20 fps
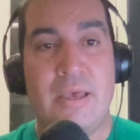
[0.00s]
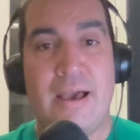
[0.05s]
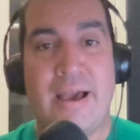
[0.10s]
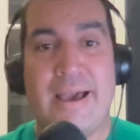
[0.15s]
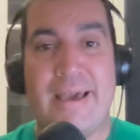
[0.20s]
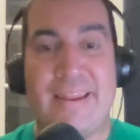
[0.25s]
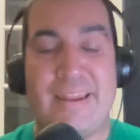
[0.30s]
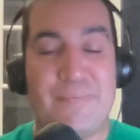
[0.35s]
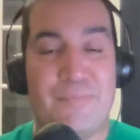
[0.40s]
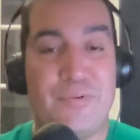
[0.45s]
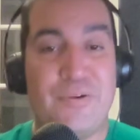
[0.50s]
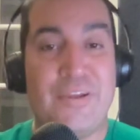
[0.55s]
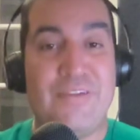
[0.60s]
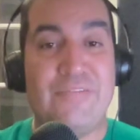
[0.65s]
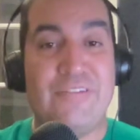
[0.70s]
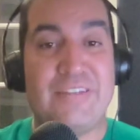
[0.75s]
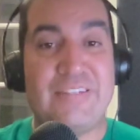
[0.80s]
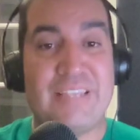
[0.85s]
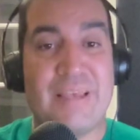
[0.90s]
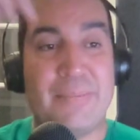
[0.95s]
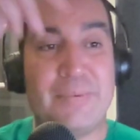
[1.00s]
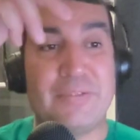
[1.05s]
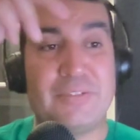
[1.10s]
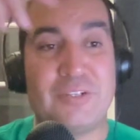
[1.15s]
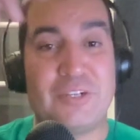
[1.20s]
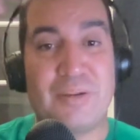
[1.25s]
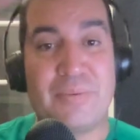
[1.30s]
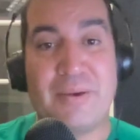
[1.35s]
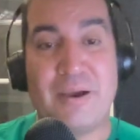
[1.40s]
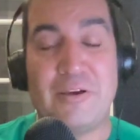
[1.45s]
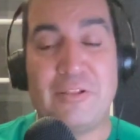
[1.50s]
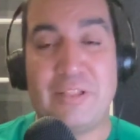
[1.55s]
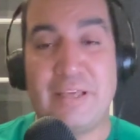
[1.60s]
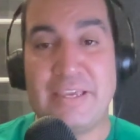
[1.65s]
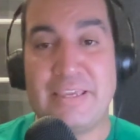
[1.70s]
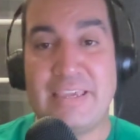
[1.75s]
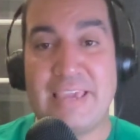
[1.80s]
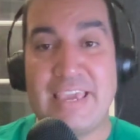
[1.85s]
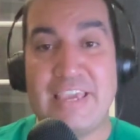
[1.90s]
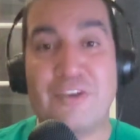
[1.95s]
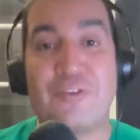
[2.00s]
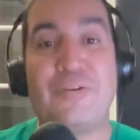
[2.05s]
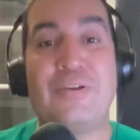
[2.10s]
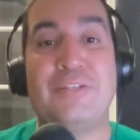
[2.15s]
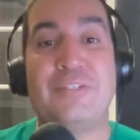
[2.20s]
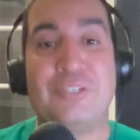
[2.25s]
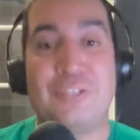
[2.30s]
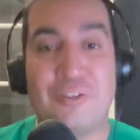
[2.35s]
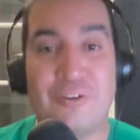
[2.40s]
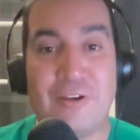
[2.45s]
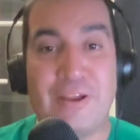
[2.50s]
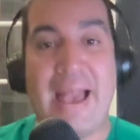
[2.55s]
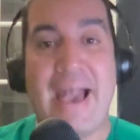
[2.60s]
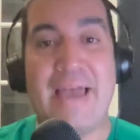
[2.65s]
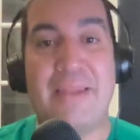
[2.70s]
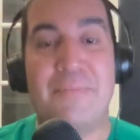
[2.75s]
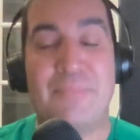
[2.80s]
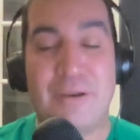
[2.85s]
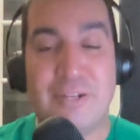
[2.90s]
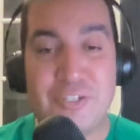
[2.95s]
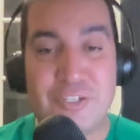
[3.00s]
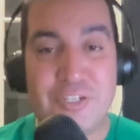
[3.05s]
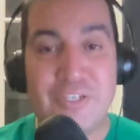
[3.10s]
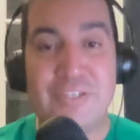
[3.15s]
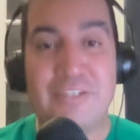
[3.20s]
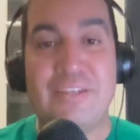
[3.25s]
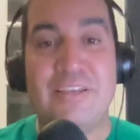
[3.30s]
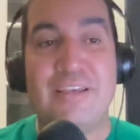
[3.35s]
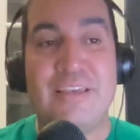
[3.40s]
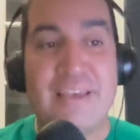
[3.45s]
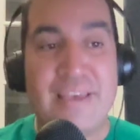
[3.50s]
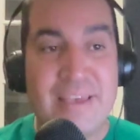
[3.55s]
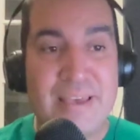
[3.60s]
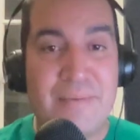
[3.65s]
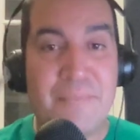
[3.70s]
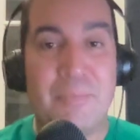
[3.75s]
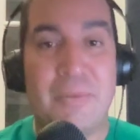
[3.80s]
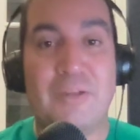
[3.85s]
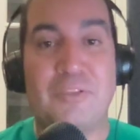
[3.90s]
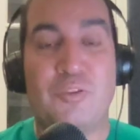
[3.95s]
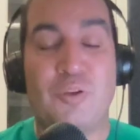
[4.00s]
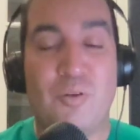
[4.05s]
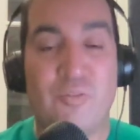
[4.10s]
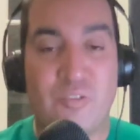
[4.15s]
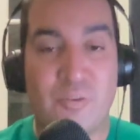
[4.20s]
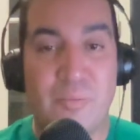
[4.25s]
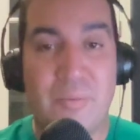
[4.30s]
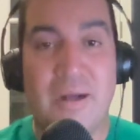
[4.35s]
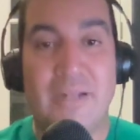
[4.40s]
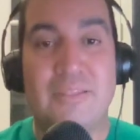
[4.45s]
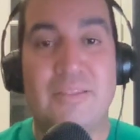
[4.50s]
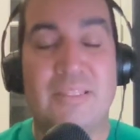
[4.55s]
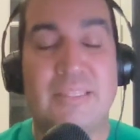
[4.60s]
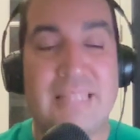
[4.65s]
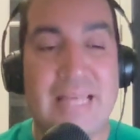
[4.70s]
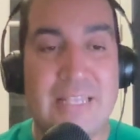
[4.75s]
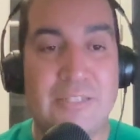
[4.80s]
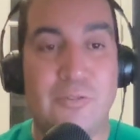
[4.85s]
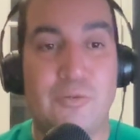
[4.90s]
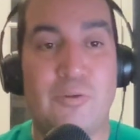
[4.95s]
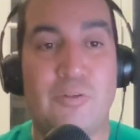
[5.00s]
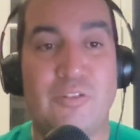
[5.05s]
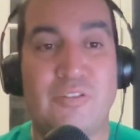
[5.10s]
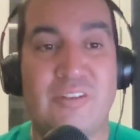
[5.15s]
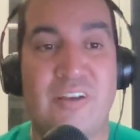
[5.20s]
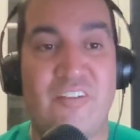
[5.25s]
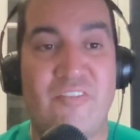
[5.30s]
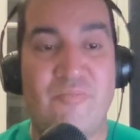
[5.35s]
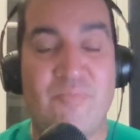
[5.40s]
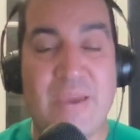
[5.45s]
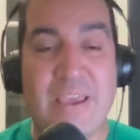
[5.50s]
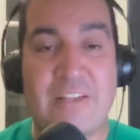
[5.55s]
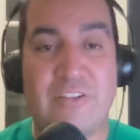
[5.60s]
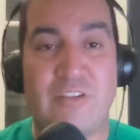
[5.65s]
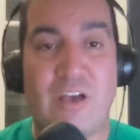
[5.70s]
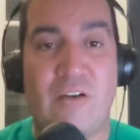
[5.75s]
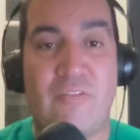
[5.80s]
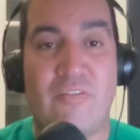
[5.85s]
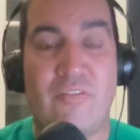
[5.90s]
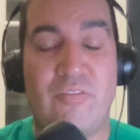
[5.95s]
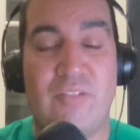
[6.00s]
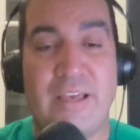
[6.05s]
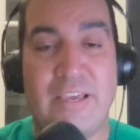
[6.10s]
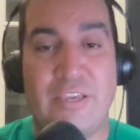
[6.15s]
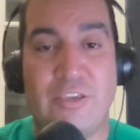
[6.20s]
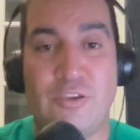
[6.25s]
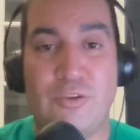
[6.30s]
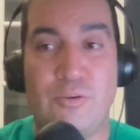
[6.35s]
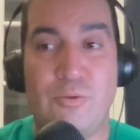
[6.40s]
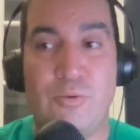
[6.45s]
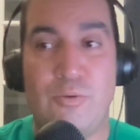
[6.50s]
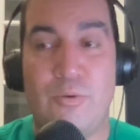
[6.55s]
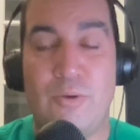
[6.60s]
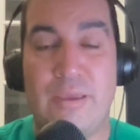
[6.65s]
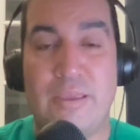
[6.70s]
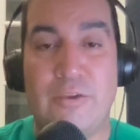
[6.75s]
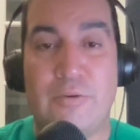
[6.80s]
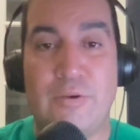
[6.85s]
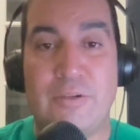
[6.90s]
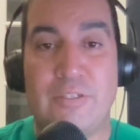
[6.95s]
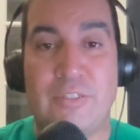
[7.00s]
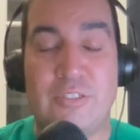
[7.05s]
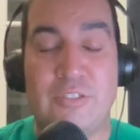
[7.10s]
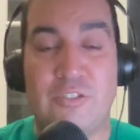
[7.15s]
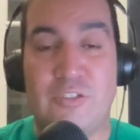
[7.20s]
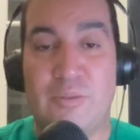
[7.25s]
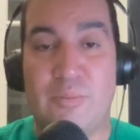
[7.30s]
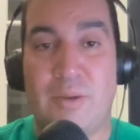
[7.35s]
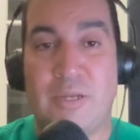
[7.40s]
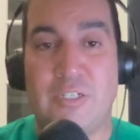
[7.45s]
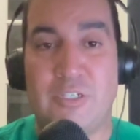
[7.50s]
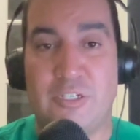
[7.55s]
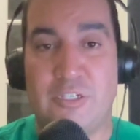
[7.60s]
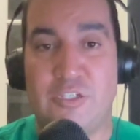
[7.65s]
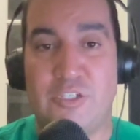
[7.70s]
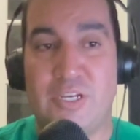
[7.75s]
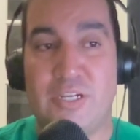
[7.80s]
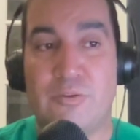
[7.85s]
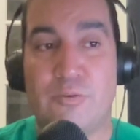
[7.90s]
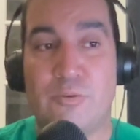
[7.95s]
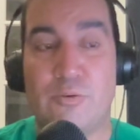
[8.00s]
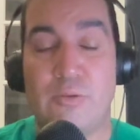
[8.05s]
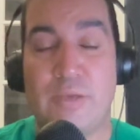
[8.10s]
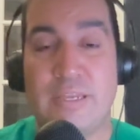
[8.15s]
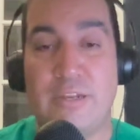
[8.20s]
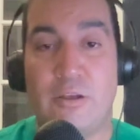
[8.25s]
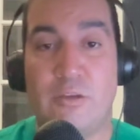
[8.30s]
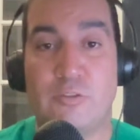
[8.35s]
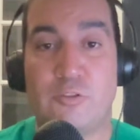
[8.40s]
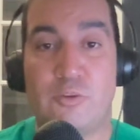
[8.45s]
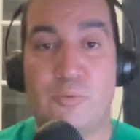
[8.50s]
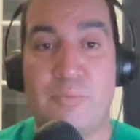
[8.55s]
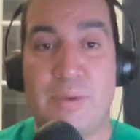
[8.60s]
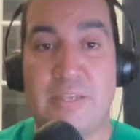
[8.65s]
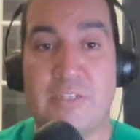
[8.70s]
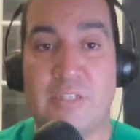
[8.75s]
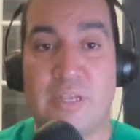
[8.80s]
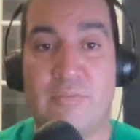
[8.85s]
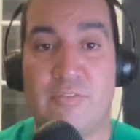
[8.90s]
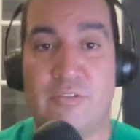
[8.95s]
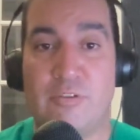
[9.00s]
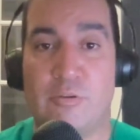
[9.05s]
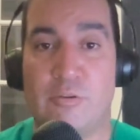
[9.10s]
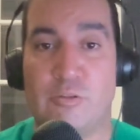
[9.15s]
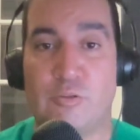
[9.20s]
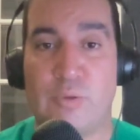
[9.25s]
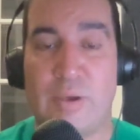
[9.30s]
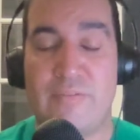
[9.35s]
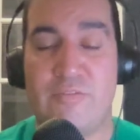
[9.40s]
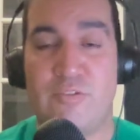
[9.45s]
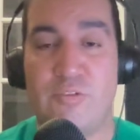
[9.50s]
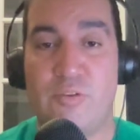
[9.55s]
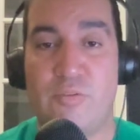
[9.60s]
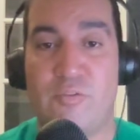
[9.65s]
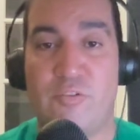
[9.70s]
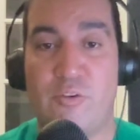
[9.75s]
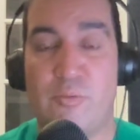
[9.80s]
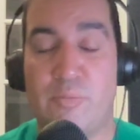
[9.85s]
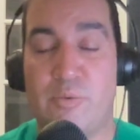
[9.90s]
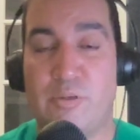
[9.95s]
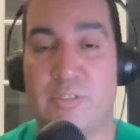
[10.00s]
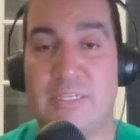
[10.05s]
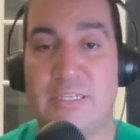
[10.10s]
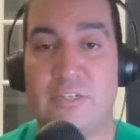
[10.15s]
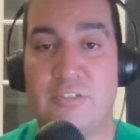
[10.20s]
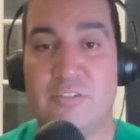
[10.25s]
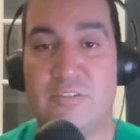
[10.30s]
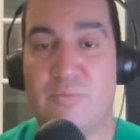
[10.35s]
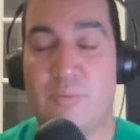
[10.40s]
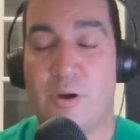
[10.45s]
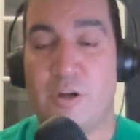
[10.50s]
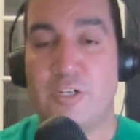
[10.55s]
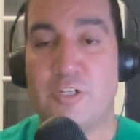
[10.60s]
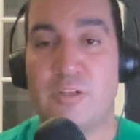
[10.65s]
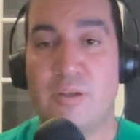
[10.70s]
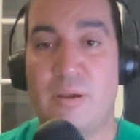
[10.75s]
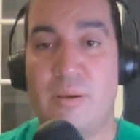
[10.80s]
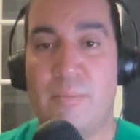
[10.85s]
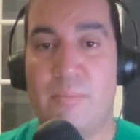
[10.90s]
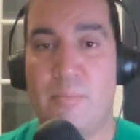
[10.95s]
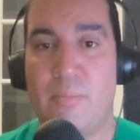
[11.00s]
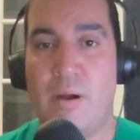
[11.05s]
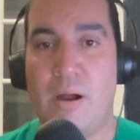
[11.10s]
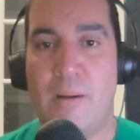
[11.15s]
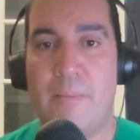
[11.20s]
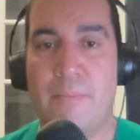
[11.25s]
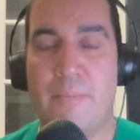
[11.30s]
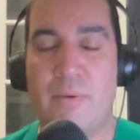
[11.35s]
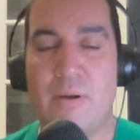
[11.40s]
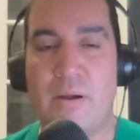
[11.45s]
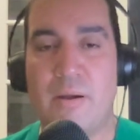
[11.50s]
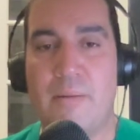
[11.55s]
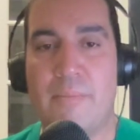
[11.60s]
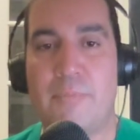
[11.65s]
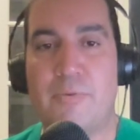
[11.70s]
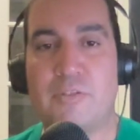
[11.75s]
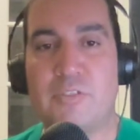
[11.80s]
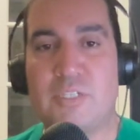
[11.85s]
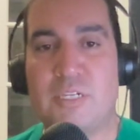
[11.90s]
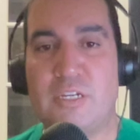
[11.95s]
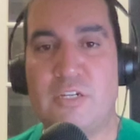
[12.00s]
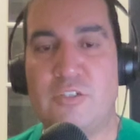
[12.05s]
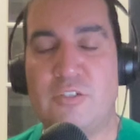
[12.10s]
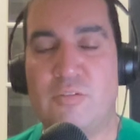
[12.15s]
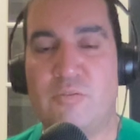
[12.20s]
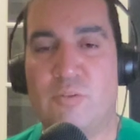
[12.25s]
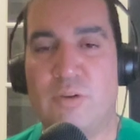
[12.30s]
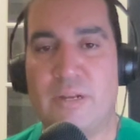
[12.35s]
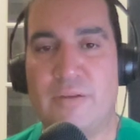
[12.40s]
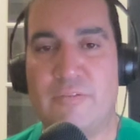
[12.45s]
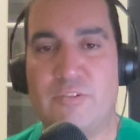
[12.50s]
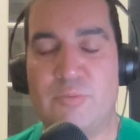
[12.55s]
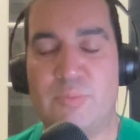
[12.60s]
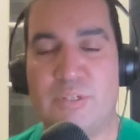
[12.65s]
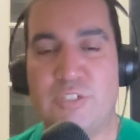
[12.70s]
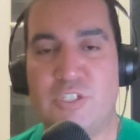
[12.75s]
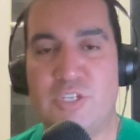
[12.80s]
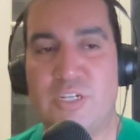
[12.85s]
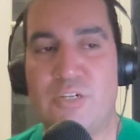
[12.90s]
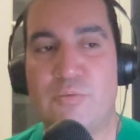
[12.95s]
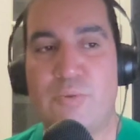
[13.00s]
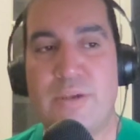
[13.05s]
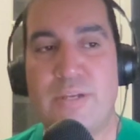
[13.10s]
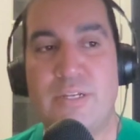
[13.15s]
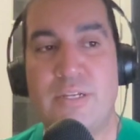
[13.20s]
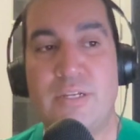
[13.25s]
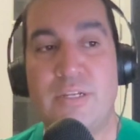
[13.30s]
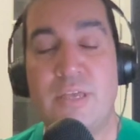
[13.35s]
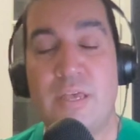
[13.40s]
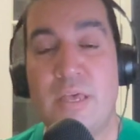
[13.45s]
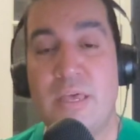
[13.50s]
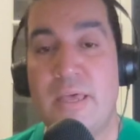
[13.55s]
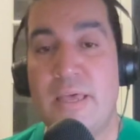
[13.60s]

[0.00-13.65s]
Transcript: I had a previous episode about like increasing your ad budget month over month and that sort of stuff based off of like you increasing just the budget in general and also based off of gross revenue for a percentage of a percentage of whatever has been generated.